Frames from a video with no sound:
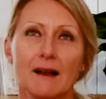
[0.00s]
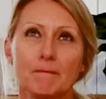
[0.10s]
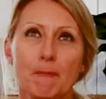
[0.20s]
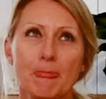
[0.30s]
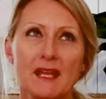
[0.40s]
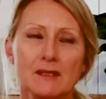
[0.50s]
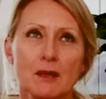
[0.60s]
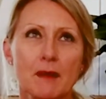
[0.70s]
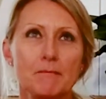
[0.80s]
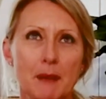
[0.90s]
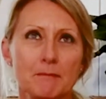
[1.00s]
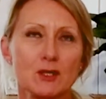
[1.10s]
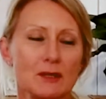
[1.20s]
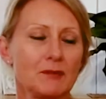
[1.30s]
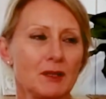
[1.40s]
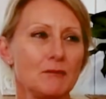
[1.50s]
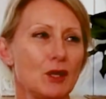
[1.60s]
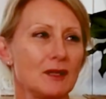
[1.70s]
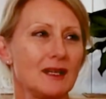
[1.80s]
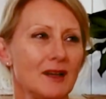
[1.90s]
Inside my membership community,